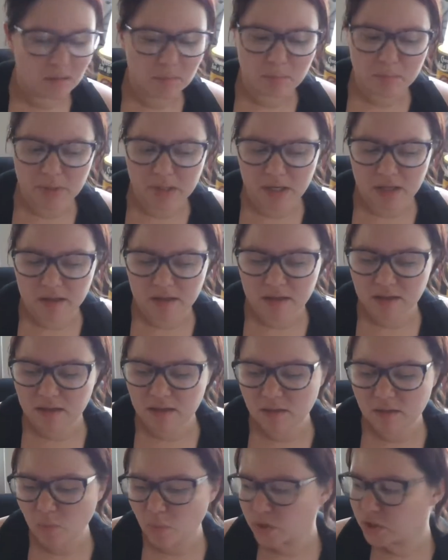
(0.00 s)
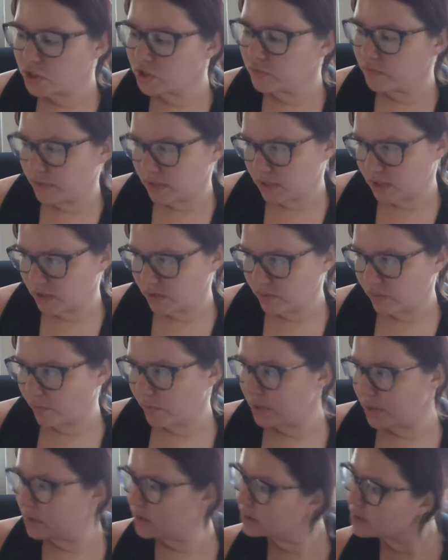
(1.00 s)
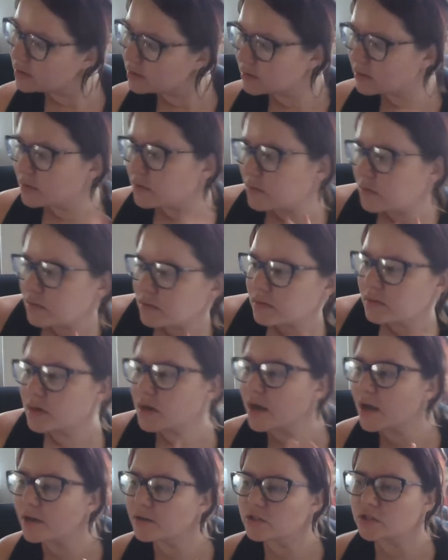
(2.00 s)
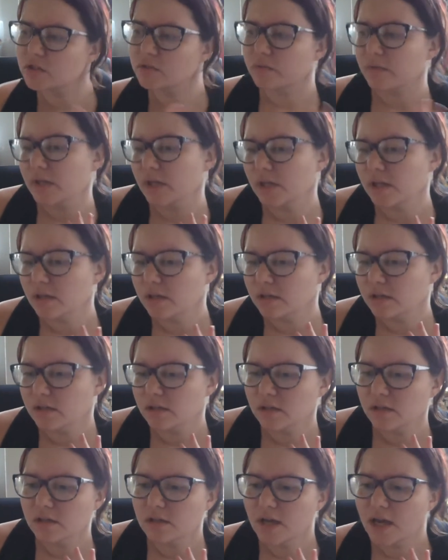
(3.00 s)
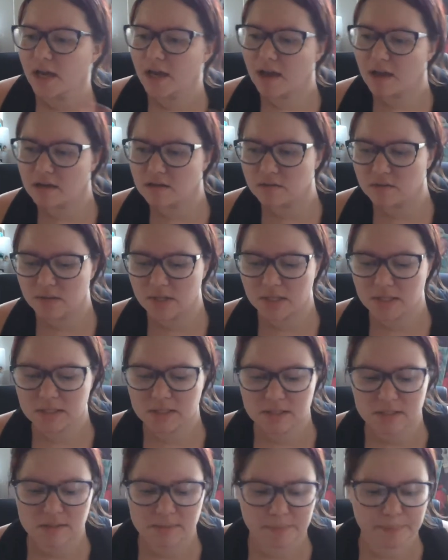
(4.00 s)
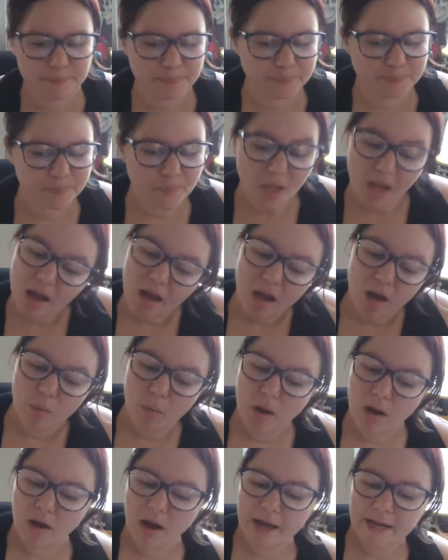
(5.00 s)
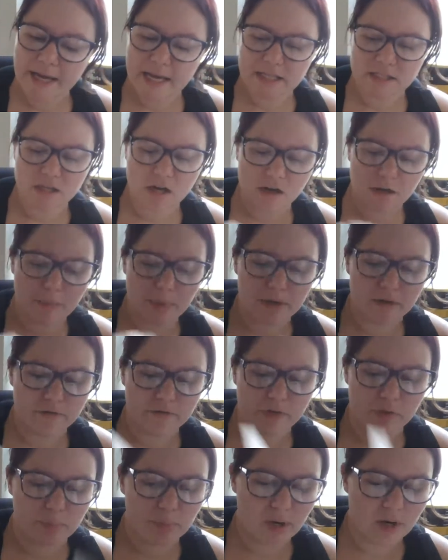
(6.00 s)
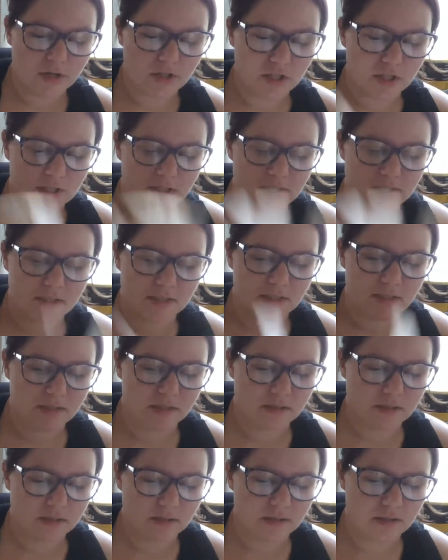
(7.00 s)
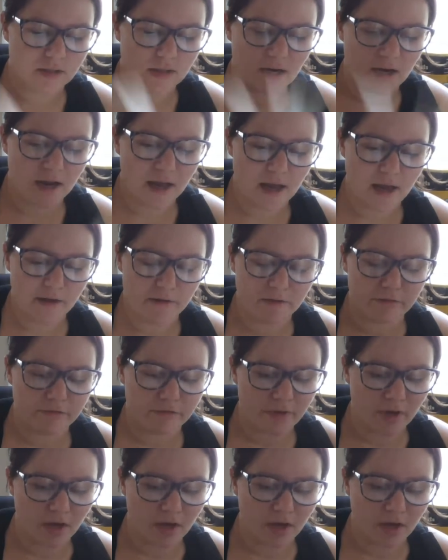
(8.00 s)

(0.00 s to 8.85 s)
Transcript: but I think, what should we do? How should we handle this? Well, I can talk about a few projects that I have,